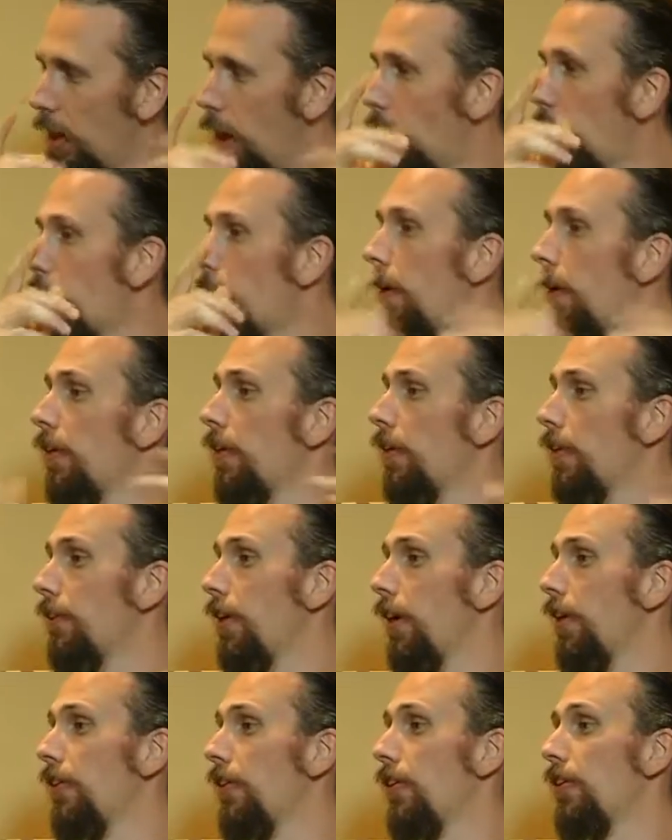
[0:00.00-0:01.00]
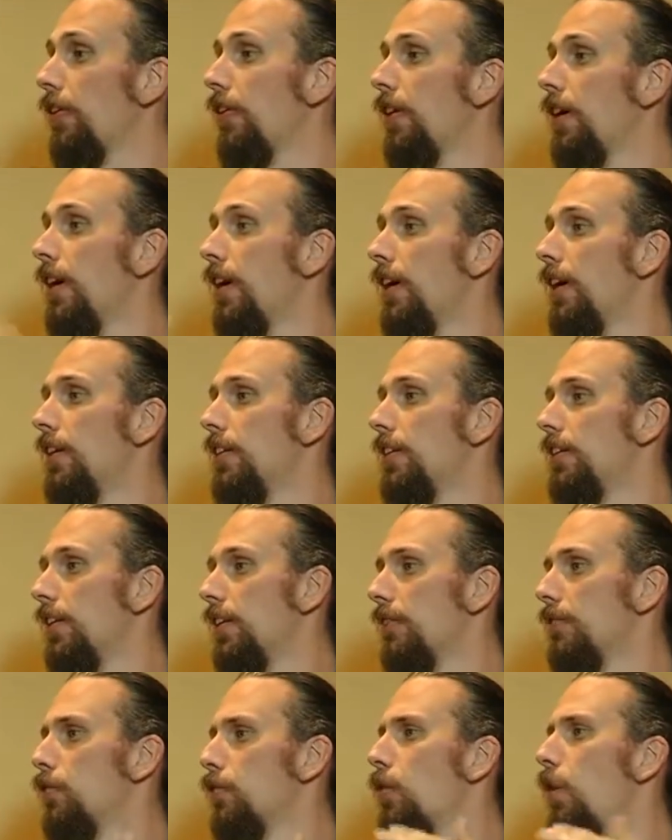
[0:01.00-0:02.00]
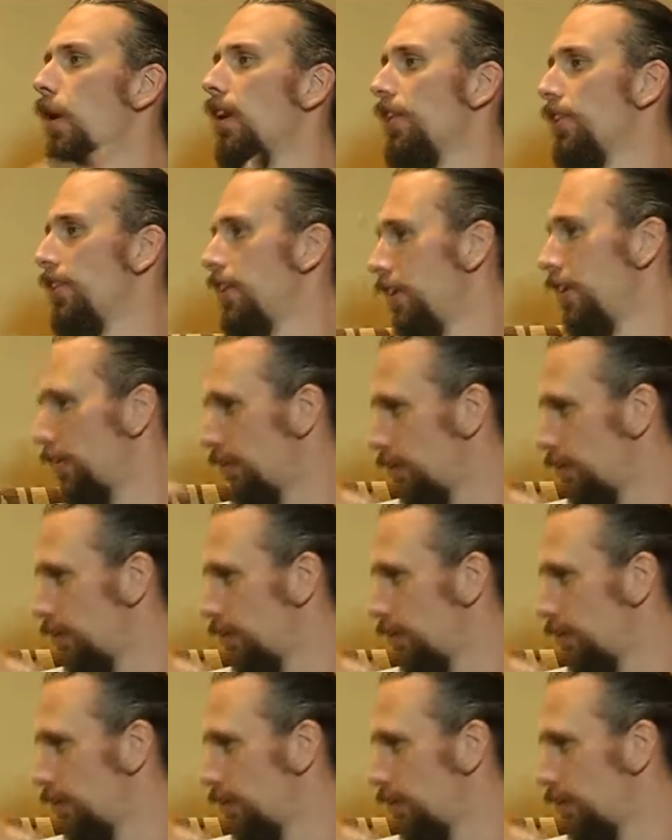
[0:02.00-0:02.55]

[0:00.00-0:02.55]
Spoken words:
or one of the other qualities.